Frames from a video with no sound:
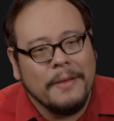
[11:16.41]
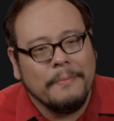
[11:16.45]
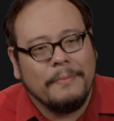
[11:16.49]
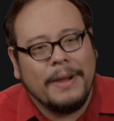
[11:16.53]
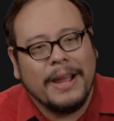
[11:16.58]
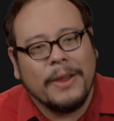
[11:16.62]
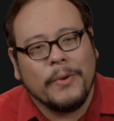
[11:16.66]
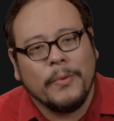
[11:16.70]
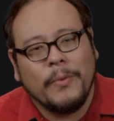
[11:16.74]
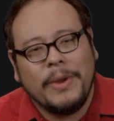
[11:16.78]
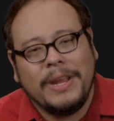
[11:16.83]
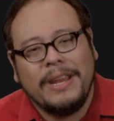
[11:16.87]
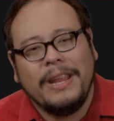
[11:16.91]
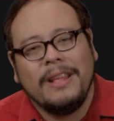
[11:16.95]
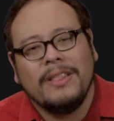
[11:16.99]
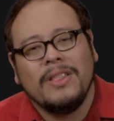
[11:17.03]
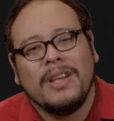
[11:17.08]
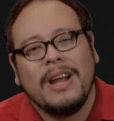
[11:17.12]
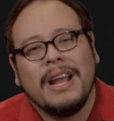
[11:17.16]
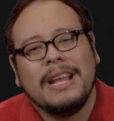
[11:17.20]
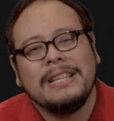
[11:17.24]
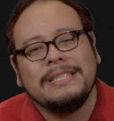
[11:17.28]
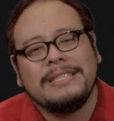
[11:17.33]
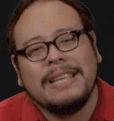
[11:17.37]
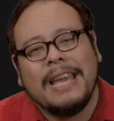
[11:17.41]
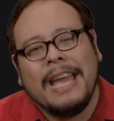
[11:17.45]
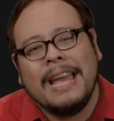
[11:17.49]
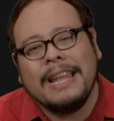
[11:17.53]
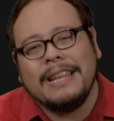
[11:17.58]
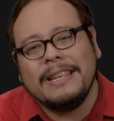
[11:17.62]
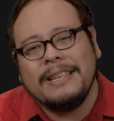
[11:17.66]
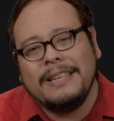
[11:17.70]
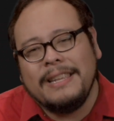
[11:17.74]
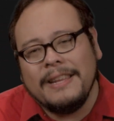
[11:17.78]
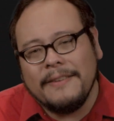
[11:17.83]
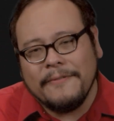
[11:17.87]
By reading lines
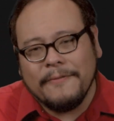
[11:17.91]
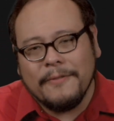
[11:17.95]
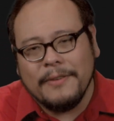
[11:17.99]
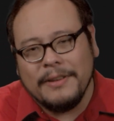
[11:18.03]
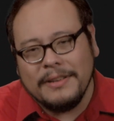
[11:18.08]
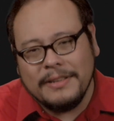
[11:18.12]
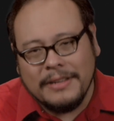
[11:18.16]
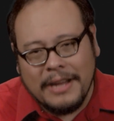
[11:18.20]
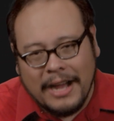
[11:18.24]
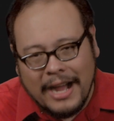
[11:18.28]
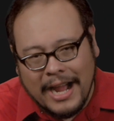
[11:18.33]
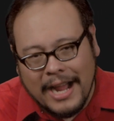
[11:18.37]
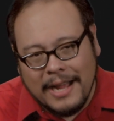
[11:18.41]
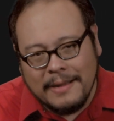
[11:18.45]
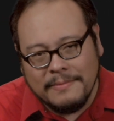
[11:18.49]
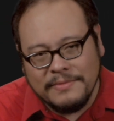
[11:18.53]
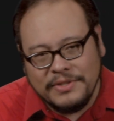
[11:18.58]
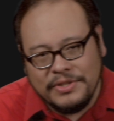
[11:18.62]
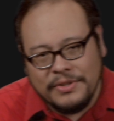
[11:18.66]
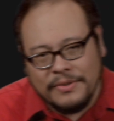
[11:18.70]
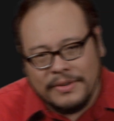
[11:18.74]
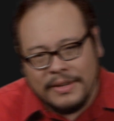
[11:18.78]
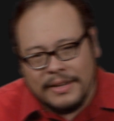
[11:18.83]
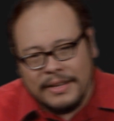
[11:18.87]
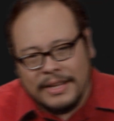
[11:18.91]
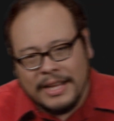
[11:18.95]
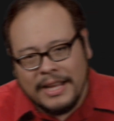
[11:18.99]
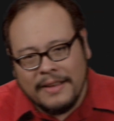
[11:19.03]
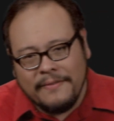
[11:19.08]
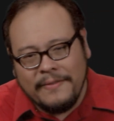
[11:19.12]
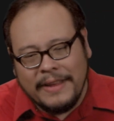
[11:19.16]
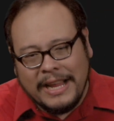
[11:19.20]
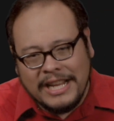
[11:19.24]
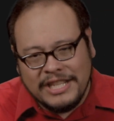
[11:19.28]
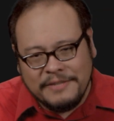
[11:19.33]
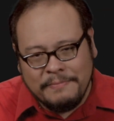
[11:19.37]
at different times, you can
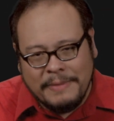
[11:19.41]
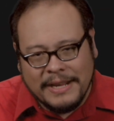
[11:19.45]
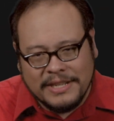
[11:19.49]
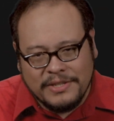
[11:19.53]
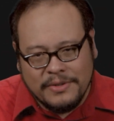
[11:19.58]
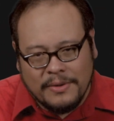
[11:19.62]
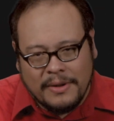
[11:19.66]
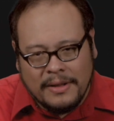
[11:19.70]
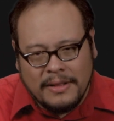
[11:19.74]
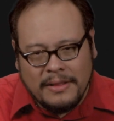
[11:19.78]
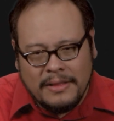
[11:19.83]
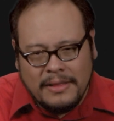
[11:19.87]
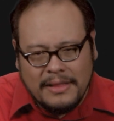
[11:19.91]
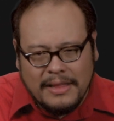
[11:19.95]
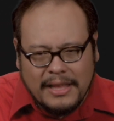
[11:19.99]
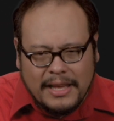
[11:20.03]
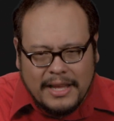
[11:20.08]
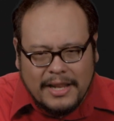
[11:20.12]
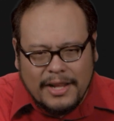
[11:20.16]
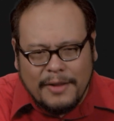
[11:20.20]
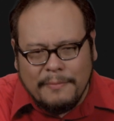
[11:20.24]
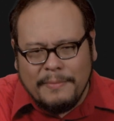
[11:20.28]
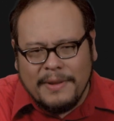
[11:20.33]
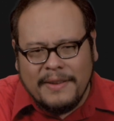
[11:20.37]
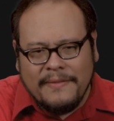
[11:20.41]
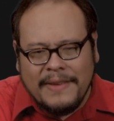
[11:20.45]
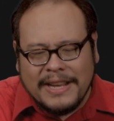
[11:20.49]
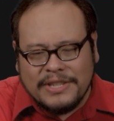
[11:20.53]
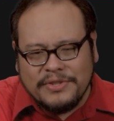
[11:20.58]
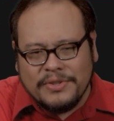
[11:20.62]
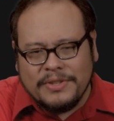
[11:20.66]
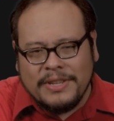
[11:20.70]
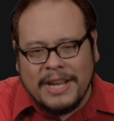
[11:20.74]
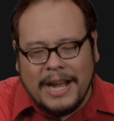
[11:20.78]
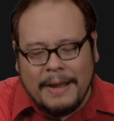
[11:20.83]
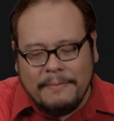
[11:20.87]
give each pixel a little bit of
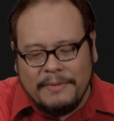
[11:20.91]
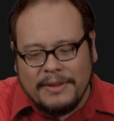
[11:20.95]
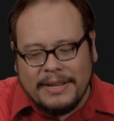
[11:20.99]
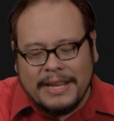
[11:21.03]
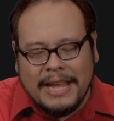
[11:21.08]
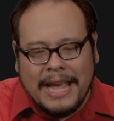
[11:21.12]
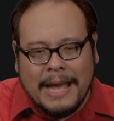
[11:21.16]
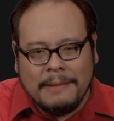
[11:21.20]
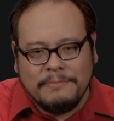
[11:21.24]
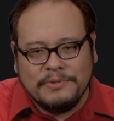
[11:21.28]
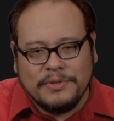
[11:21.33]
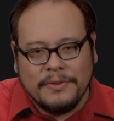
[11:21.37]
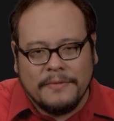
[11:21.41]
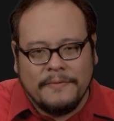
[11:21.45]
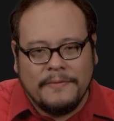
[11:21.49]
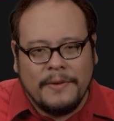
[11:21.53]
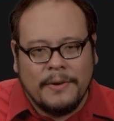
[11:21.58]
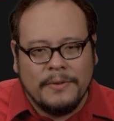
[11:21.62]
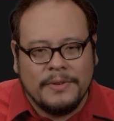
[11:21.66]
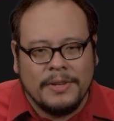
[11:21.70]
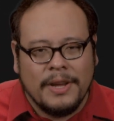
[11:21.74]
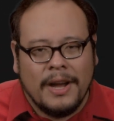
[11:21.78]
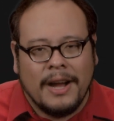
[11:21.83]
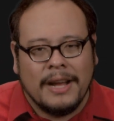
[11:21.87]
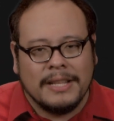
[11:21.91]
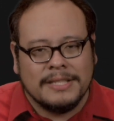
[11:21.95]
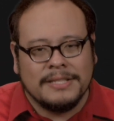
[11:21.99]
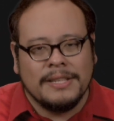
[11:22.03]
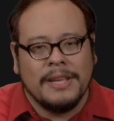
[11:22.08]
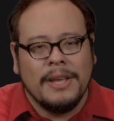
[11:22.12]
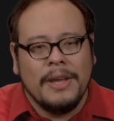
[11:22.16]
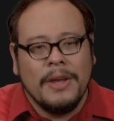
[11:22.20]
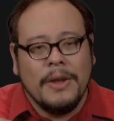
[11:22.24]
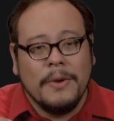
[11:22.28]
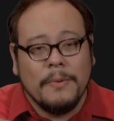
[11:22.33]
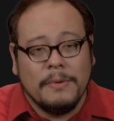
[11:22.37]
extra time to capture photons,
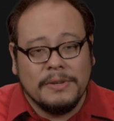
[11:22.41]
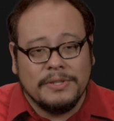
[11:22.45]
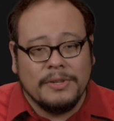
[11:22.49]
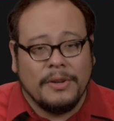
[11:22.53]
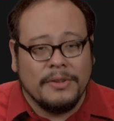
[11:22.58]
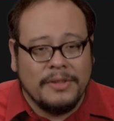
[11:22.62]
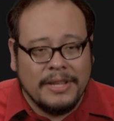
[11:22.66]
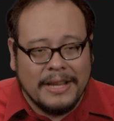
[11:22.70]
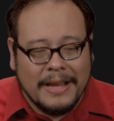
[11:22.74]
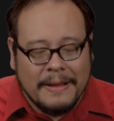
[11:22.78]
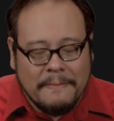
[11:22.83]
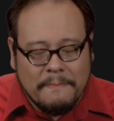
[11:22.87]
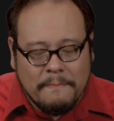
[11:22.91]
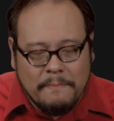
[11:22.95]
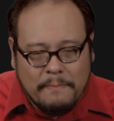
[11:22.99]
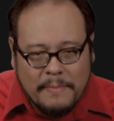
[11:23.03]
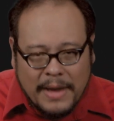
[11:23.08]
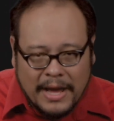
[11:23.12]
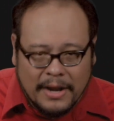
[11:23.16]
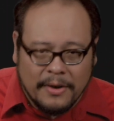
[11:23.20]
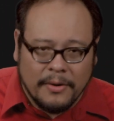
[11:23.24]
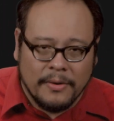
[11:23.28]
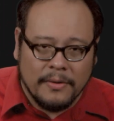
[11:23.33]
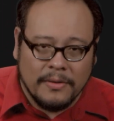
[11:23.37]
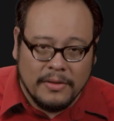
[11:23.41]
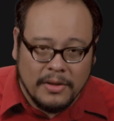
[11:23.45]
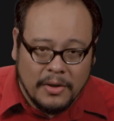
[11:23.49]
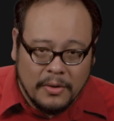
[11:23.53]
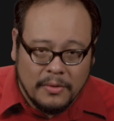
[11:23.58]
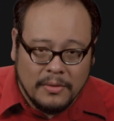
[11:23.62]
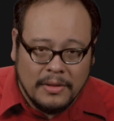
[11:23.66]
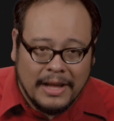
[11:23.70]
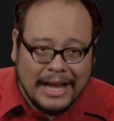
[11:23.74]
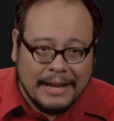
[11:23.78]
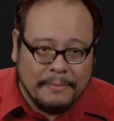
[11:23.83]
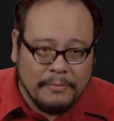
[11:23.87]
resulting in better low
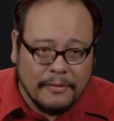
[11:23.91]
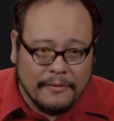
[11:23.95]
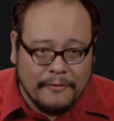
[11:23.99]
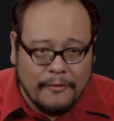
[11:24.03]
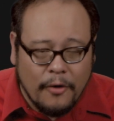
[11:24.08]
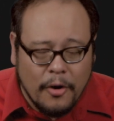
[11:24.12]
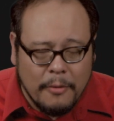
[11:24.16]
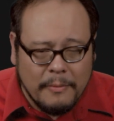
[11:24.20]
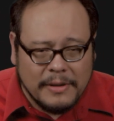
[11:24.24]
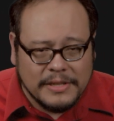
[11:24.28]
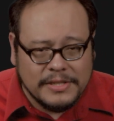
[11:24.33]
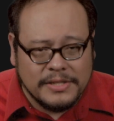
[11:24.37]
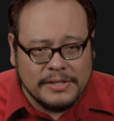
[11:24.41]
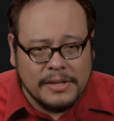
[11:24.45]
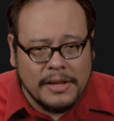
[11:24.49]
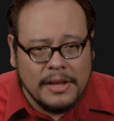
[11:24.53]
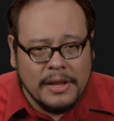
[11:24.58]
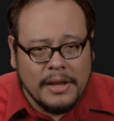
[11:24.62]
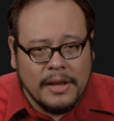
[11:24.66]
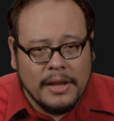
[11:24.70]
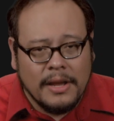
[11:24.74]
light performance.